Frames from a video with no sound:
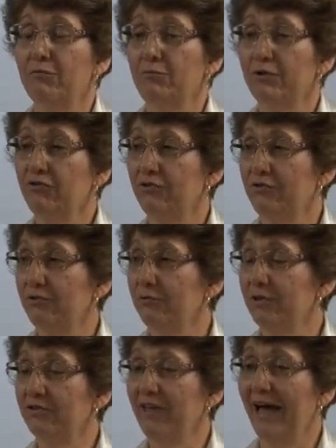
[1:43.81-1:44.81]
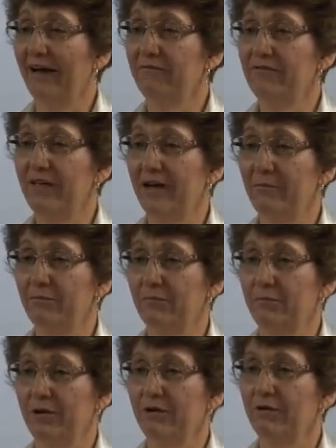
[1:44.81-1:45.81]
what you do is have
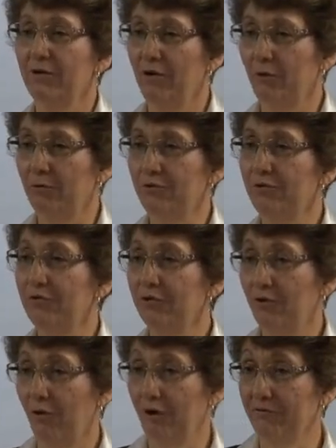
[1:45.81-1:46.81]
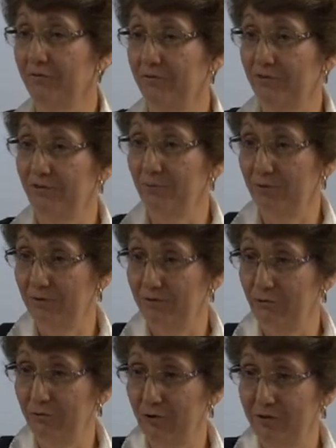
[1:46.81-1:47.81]
them go to the offices within
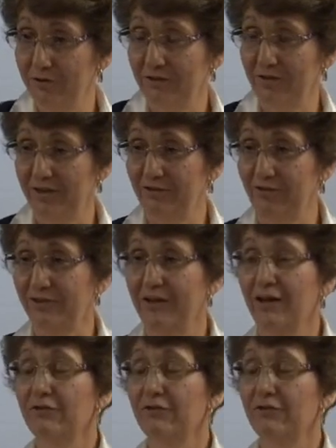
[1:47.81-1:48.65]
your organization.